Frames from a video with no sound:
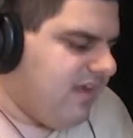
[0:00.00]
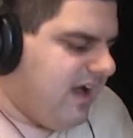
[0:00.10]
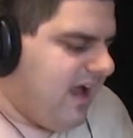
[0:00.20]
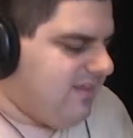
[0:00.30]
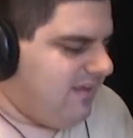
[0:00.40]

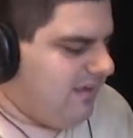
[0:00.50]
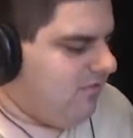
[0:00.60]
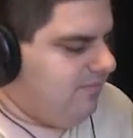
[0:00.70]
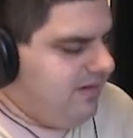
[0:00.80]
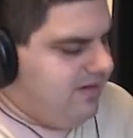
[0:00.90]
that I
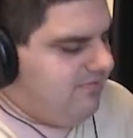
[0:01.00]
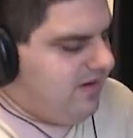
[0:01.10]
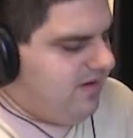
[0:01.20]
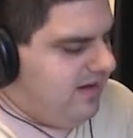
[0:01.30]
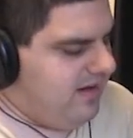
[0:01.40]
think would be
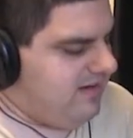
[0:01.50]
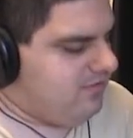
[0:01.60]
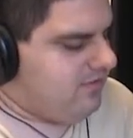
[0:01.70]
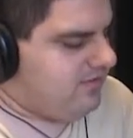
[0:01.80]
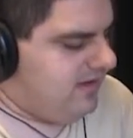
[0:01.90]
very
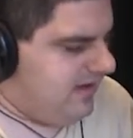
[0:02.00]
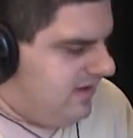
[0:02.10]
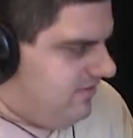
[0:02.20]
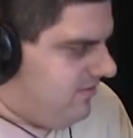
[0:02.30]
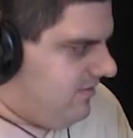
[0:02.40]
interesting
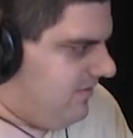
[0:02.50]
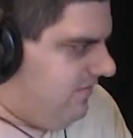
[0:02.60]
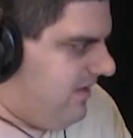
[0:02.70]
and interesting